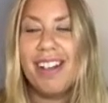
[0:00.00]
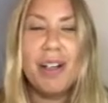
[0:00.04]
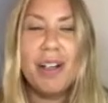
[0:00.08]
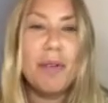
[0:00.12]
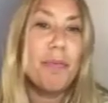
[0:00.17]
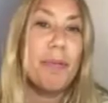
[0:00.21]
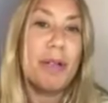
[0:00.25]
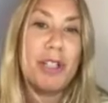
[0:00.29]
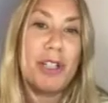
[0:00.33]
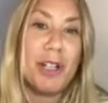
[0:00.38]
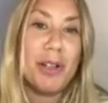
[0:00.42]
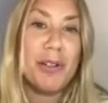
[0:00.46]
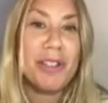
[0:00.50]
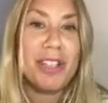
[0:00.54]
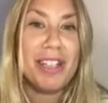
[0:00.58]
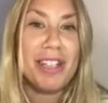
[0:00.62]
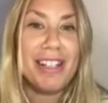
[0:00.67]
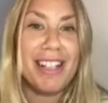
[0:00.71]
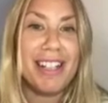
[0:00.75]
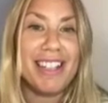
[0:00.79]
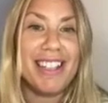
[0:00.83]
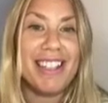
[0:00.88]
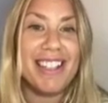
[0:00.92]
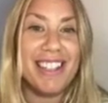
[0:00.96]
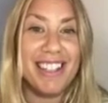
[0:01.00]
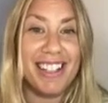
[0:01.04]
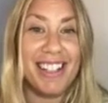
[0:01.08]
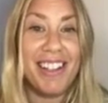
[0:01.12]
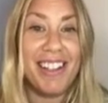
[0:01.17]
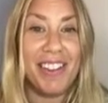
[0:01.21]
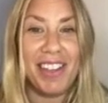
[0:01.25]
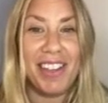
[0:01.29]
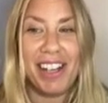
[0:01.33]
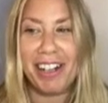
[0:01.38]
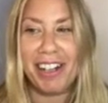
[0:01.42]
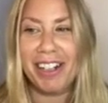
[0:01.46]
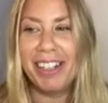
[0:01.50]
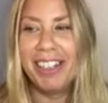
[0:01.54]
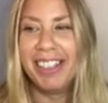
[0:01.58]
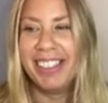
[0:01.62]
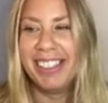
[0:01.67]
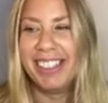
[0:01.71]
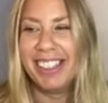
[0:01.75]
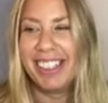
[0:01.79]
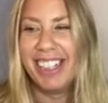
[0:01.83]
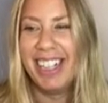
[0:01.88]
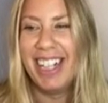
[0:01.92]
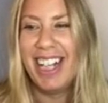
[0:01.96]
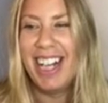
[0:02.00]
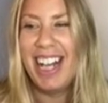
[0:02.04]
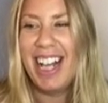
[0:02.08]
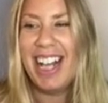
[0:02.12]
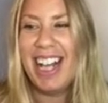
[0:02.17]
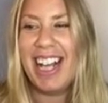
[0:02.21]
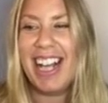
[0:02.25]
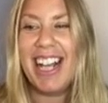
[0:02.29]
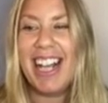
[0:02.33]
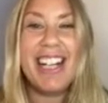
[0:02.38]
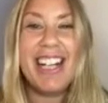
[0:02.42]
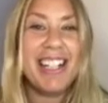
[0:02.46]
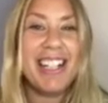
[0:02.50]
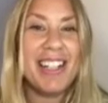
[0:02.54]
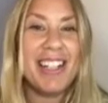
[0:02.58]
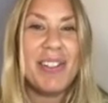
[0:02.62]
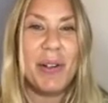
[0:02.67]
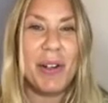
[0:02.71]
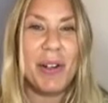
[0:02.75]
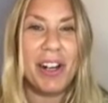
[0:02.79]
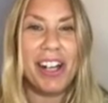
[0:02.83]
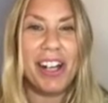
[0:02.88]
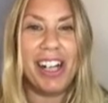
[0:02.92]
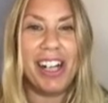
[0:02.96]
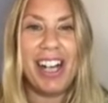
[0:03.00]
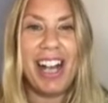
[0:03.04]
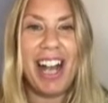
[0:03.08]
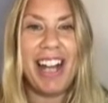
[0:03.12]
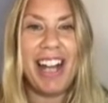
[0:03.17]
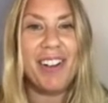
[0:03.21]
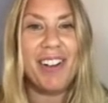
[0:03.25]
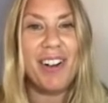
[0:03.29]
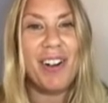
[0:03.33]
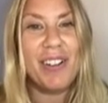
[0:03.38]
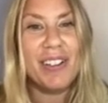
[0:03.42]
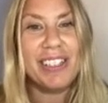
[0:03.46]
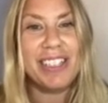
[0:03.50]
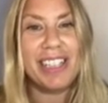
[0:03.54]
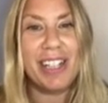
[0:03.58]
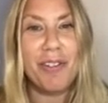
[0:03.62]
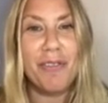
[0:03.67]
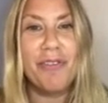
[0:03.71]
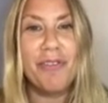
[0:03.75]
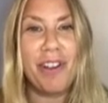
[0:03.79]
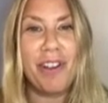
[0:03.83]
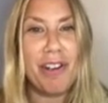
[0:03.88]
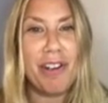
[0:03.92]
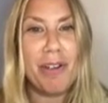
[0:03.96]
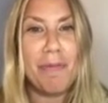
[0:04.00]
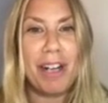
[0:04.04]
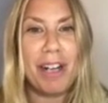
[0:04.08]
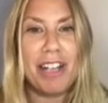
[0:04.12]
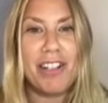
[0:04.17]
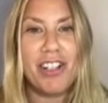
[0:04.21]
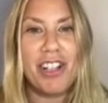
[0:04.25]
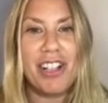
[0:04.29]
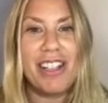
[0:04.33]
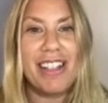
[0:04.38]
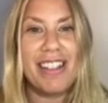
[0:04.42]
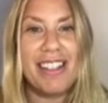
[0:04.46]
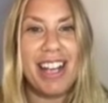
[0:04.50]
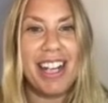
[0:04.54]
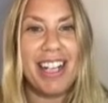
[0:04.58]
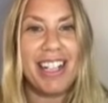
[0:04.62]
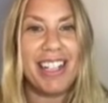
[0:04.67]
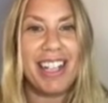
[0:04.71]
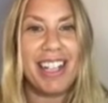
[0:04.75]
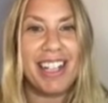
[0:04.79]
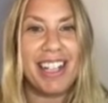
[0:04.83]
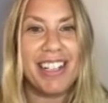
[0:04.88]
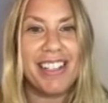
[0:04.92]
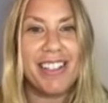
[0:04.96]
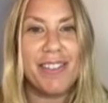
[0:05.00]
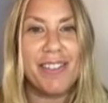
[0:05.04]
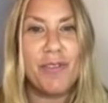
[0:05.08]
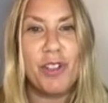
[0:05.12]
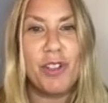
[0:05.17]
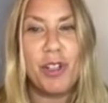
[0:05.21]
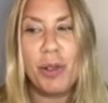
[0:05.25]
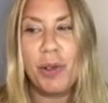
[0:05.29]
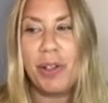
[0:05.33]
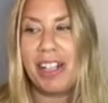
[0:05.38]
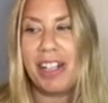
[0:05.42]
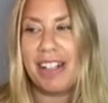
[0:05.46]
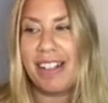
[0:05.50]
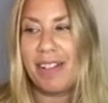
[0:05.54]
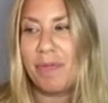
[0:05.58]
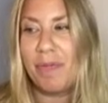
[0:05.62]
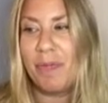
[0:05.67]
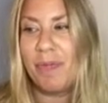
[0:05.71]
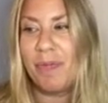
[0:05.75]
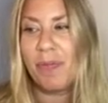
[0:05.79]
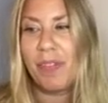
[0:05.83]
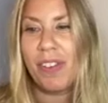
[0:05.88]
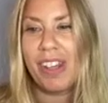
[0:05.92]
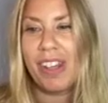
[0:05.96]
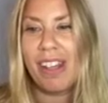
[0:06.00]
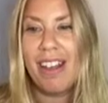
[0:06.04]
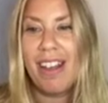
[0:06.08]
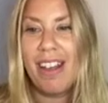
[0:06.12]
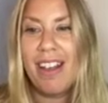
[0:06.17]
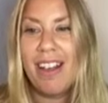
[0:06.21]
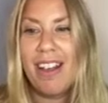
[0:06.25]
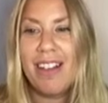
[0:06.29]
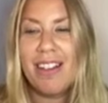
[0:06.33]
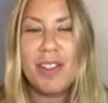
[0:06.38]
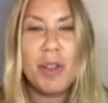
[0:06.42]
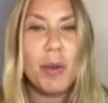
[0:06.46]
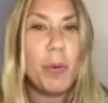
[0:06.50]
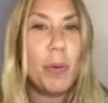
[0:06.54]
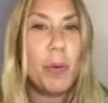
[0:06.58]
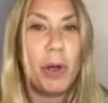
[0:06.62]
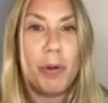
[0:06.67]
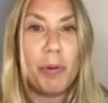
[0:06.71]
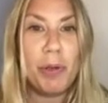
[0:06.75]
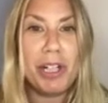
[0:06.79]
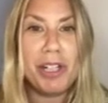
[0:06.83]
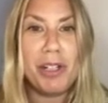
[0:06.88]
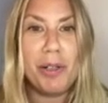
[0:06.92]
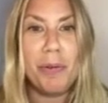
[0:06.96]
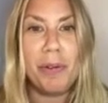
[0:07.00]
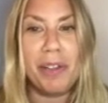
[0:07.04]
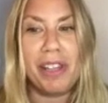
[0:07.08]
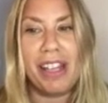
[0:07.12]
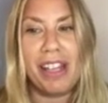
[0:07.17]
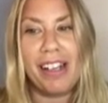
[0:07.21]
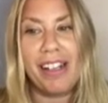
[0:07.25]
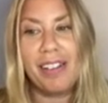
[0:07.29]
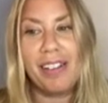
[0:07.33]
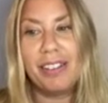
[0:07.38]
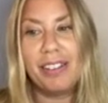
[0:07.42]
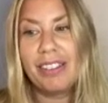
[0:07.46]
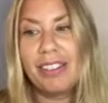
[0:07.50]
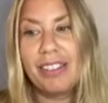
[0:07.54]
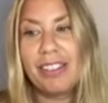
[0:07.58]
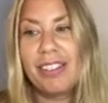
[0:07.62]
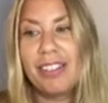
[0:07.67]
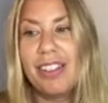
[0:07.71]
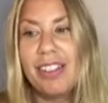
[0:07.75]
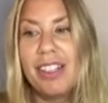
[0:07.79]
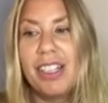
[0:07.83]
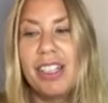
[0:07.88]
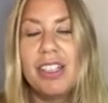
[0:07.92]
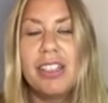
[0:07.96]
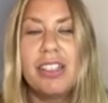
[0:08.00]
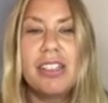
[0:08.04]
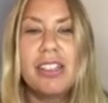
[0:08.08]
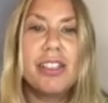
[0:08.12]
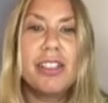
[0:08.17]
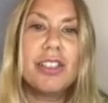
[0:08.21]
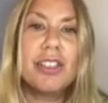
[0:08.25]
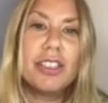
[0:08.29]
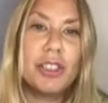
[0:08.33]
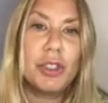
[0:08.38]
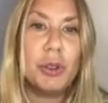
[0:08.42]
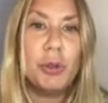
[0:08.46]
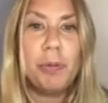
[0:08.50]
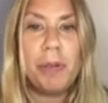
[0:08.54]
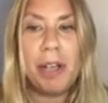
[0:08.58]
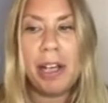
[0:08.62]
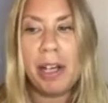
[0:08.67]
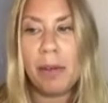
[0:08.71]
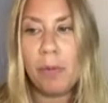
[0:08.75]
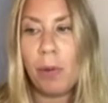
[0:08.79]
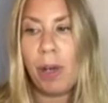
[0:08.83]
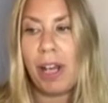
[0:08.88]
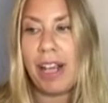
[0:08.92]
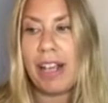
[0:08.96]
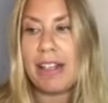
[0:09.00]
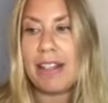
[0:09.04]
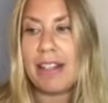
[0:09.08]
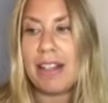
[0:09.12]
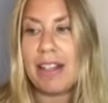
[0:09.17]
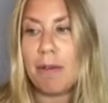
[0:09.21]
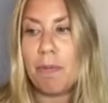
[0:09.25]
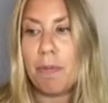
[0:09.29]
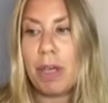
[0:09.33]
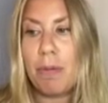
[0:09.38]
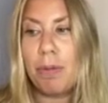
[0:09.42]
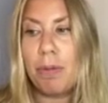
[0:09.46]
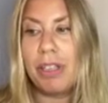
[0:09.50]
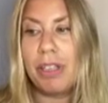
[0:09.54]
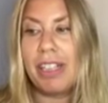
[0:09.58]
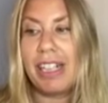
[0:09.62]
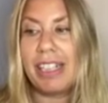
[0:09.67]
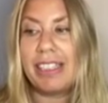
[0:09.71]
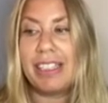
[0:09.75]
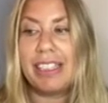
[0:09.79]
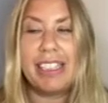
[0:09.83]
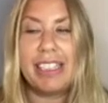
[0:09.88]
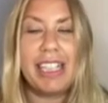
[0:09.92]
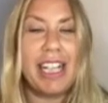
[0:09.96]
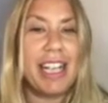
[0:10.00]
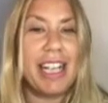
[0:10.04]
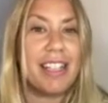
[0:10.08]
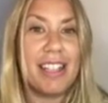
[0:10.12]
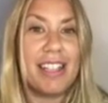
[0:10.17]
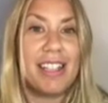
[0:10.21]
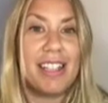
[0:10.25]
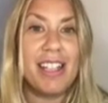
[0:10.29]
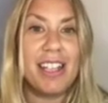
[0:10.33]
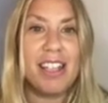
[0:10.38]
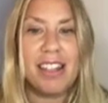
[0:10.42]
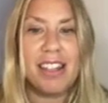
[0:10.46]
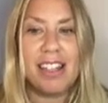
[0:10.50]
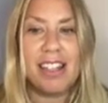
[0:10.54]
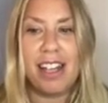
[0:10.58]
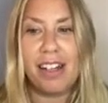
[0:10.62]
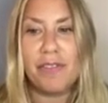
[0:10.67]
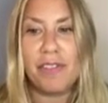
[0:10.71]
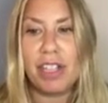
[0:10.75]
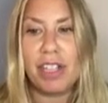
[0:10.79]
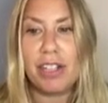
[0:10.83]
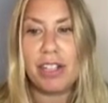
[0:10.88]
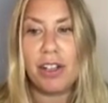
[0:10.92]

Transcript: But chosenness is still there in Torah and also very much in the zeitgeist of Judaism. So what do we do with it? There are two main ways that people like to take the teeth out of this